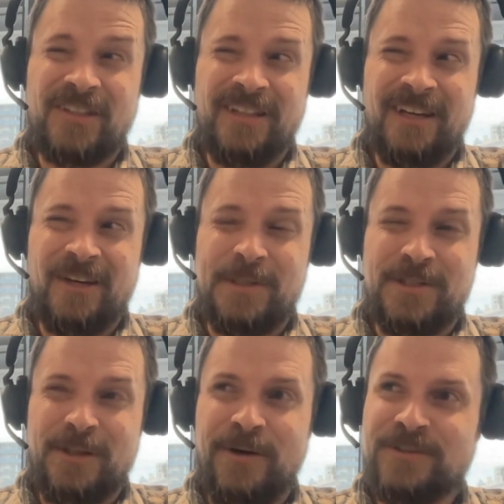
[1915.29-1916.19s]
They're gonna be
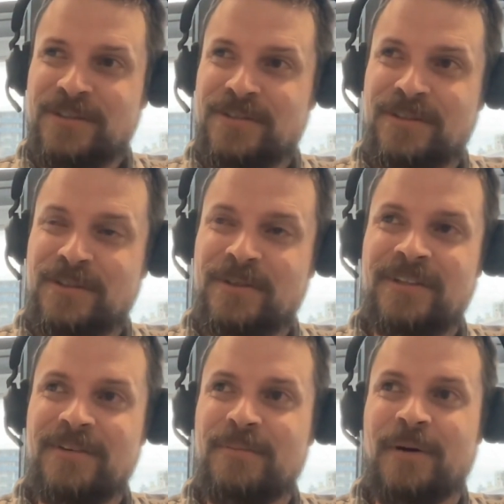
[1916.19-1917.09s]
slow to do
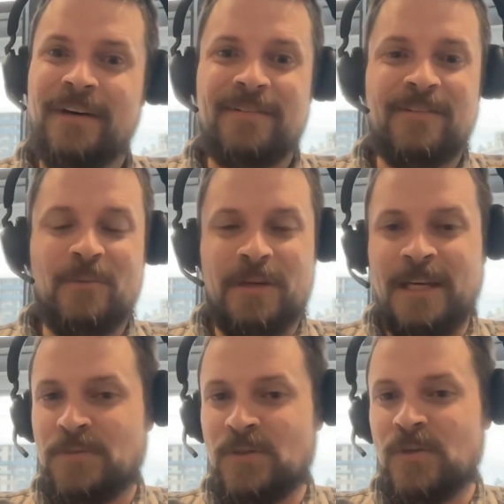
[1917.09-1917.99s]
it, but there'll be
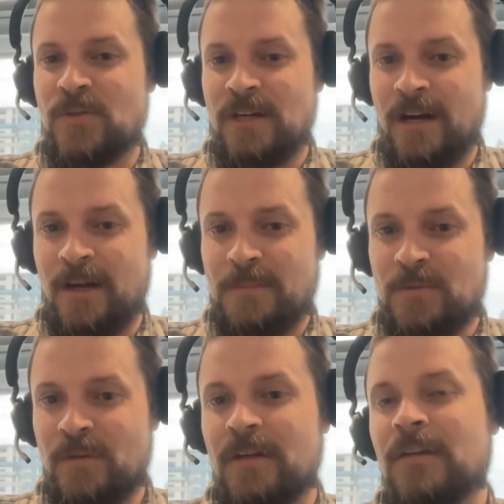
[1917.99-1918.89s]
heaps of new startups
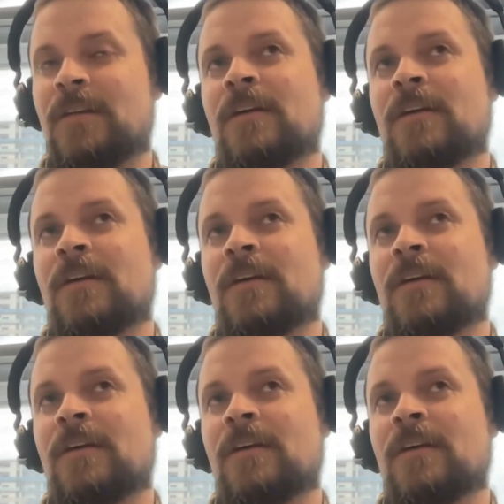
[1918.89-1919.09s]
with it.